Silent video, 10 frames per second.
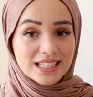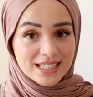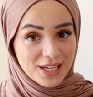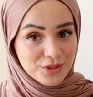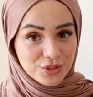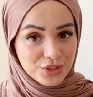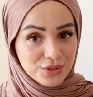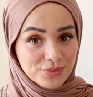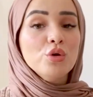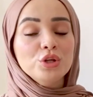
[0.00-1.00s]
in a day or
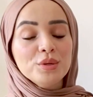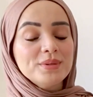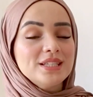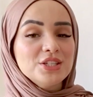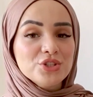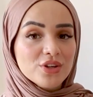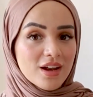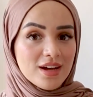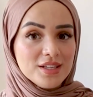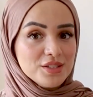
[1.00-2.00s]
two. All your potential
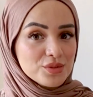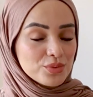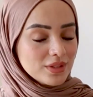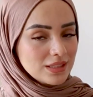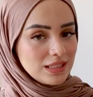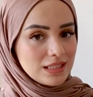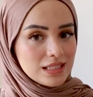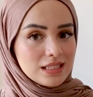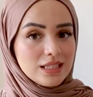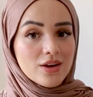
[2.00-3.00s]
clients will need to
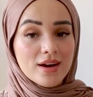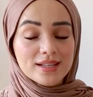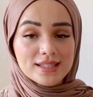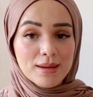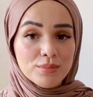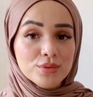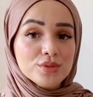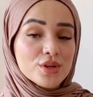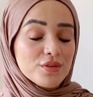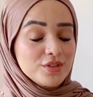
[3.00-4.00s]
see are
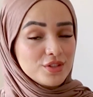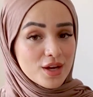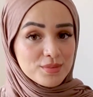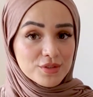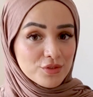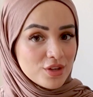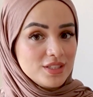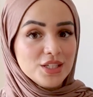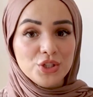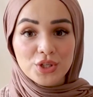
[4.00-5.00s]
examples of the types of
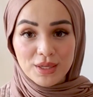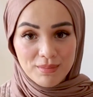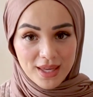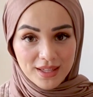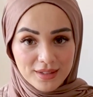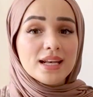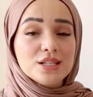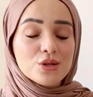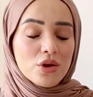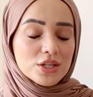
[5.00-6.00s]
content you can make. And
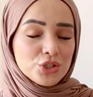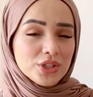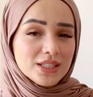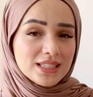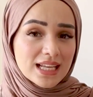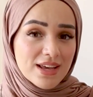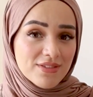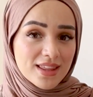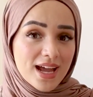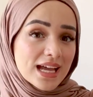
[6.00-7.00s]
as long as you can
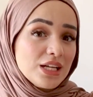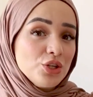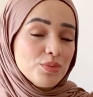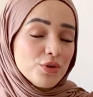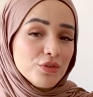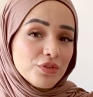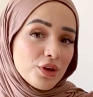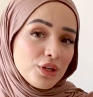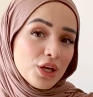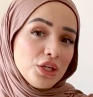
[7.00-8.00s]
deliver that in your
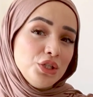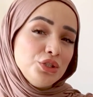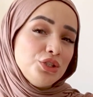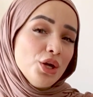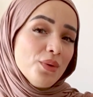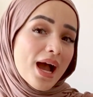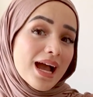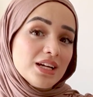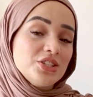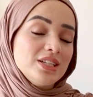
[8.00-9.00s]
portfolio, you don't
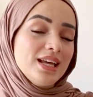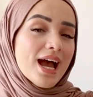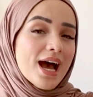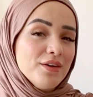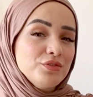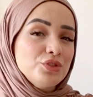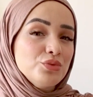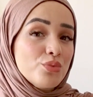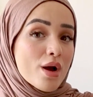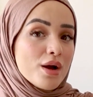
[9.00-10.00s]
actually have to
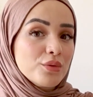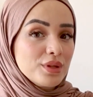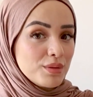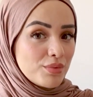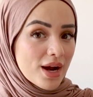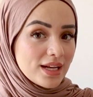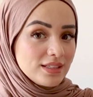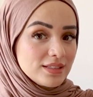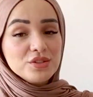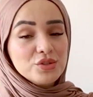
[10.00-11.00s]
work with a brand.
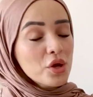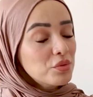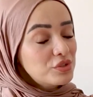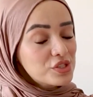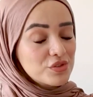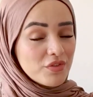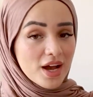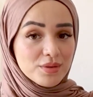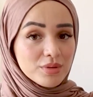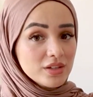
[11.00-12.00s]
So just
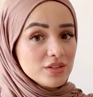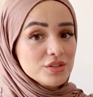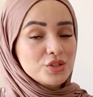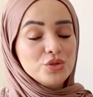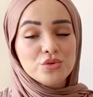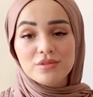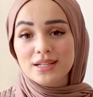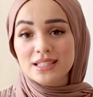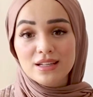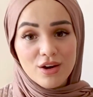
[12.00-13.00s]
find products you
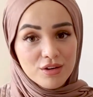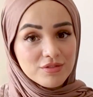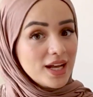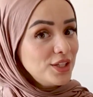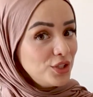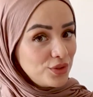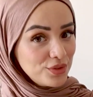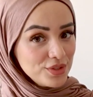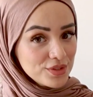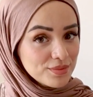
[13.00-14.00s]
already love and
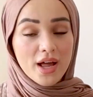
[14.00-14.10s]
use,